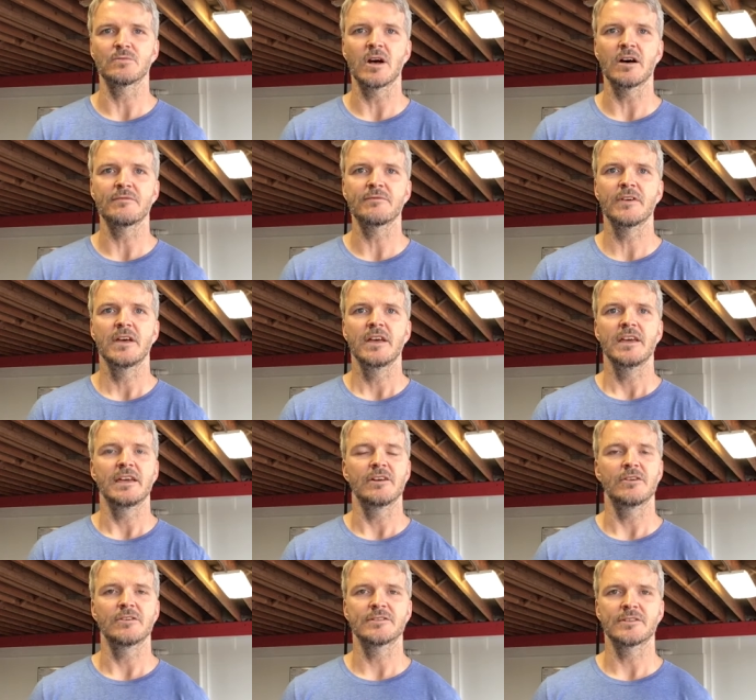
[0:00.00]
rough,
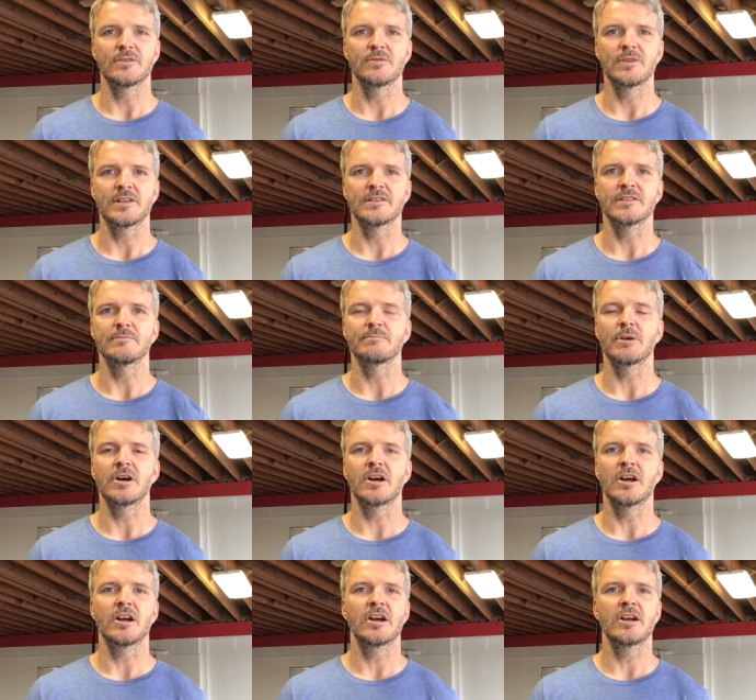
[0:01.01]
it hurts to hold onto the
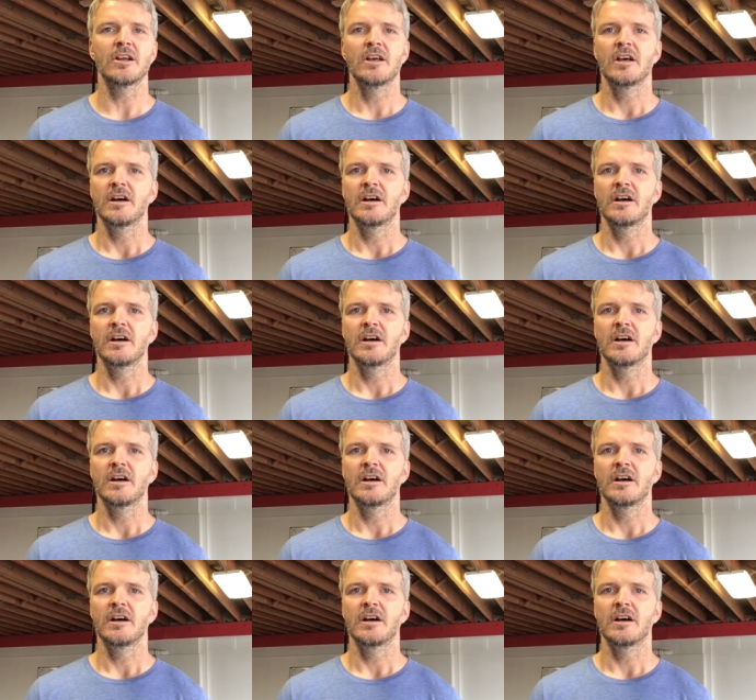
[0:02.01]
bar,